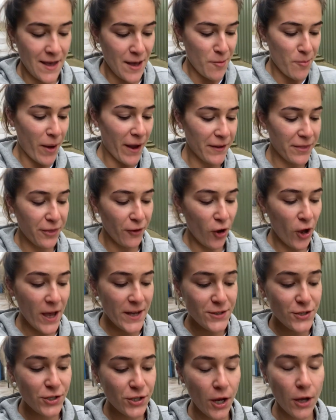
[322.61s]
But I thought
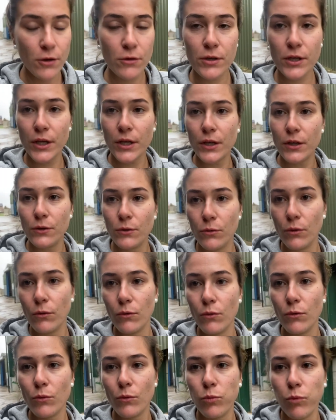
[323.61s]
I'd show you
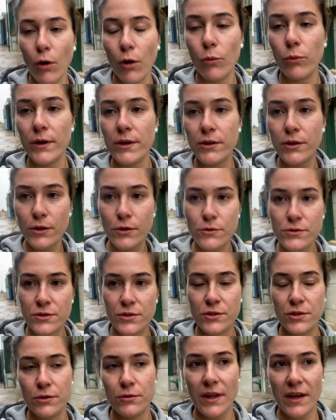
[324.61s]
what we use
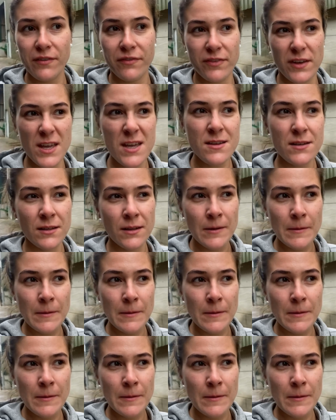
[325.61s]
to do their feet.